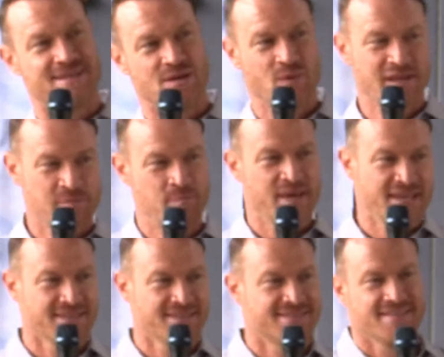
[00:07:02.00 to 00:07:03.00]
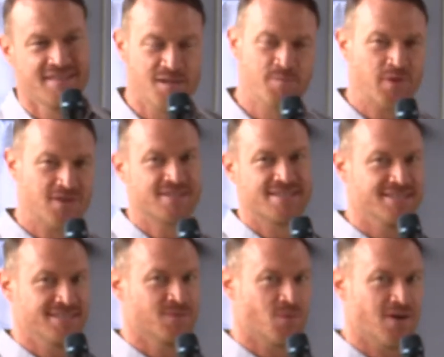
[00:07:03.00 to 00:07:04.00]
with pigs in their
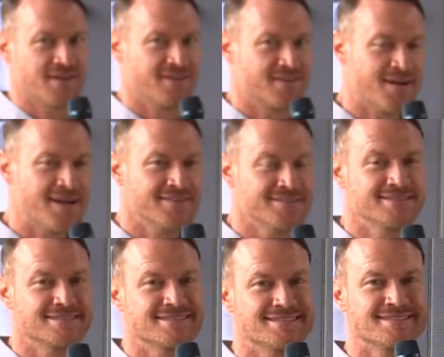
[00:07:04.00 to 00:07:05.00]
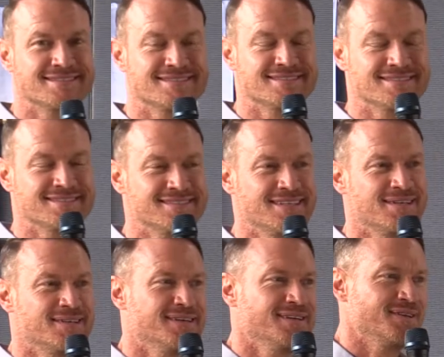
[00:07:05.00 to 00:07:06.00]
purses walking around.
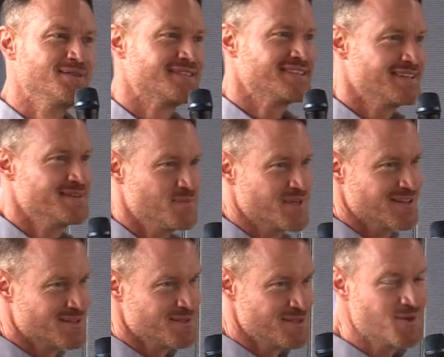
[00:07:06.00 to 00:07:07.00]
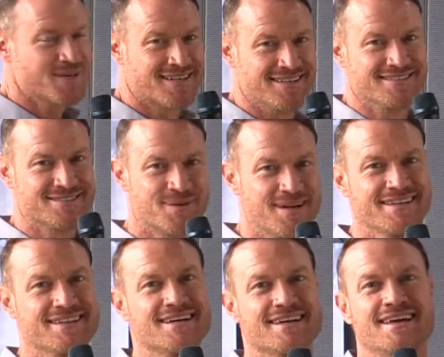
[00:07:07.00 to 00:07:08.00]
You see them with little Yorkies, right?
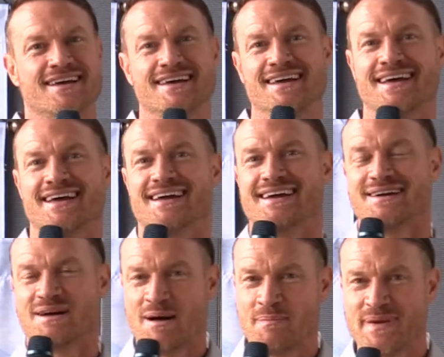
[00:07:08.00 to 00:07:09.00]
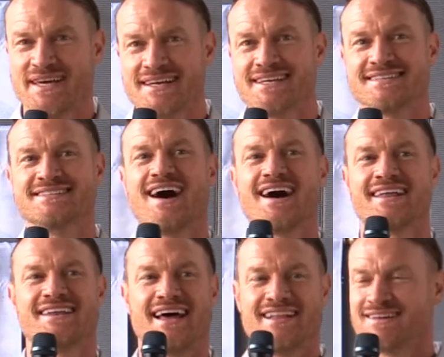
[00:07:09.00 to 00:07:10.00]
Like, a pig is not an
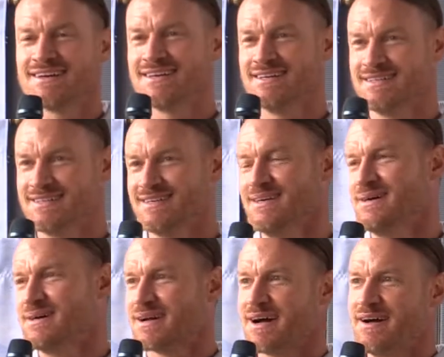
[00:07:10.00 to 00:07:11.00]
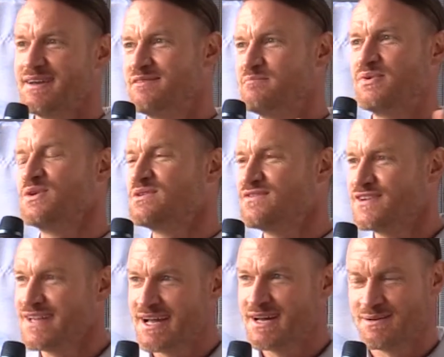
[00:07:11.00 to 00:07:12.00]
elegant, kind of beautiful
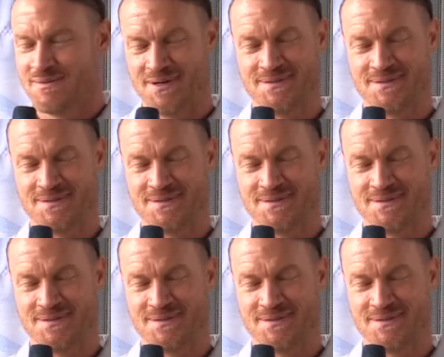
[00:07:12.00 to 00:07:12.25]
animal.